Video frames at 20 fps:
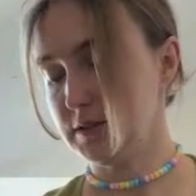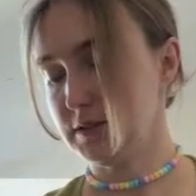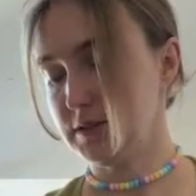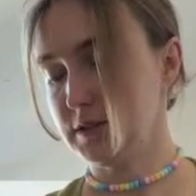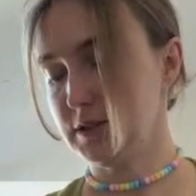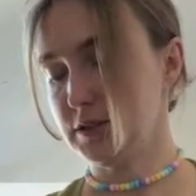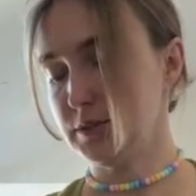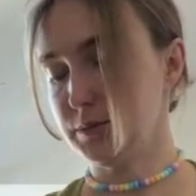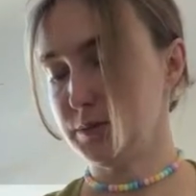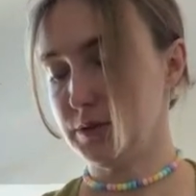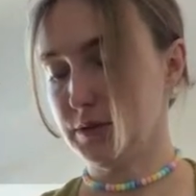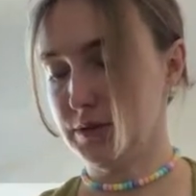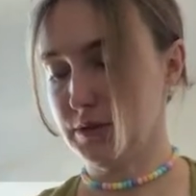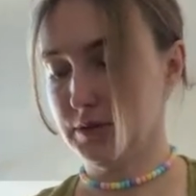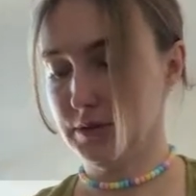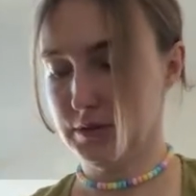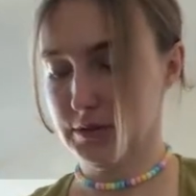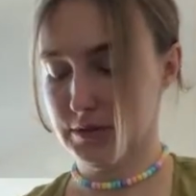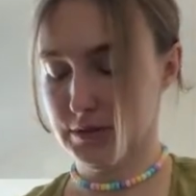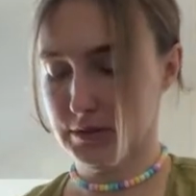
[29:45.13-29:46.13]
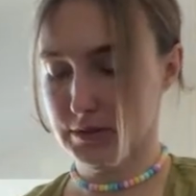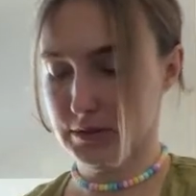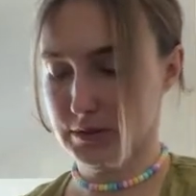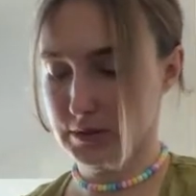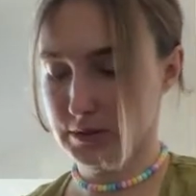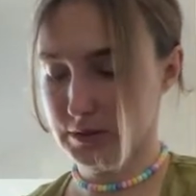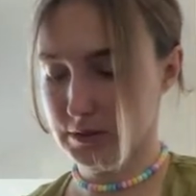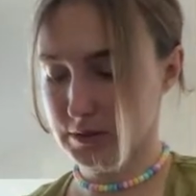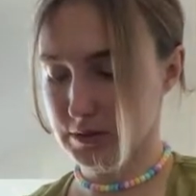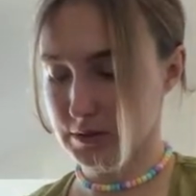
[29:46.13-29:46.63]
This one.
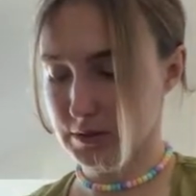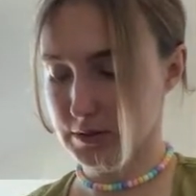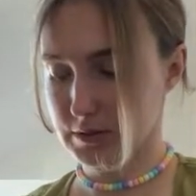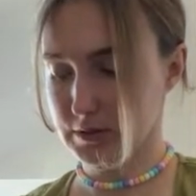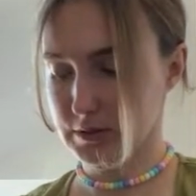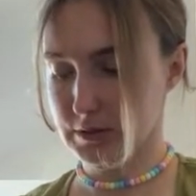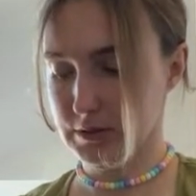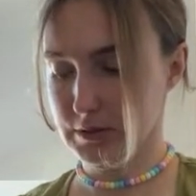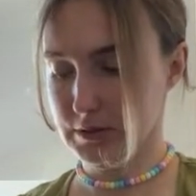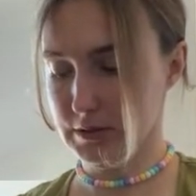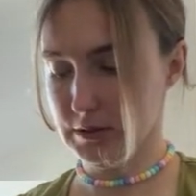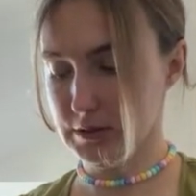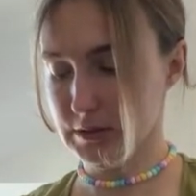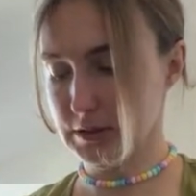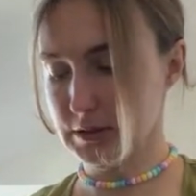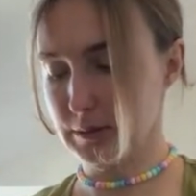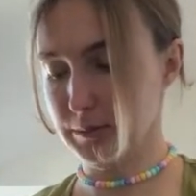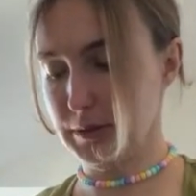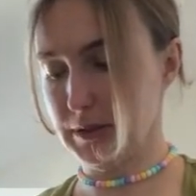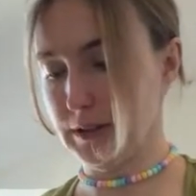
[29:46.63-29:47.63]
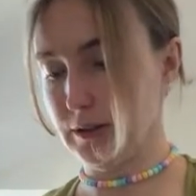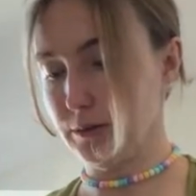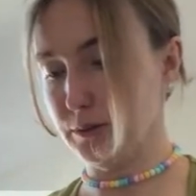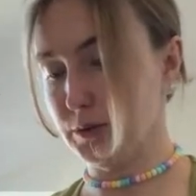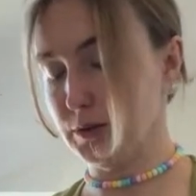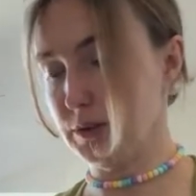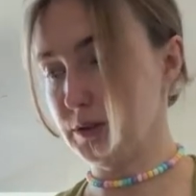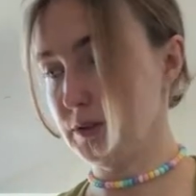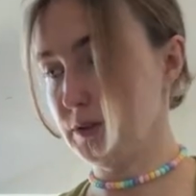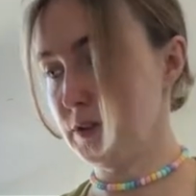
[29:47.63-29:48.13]
This is the bigger
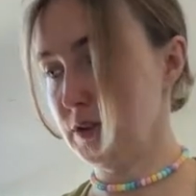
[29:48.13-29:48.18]
one.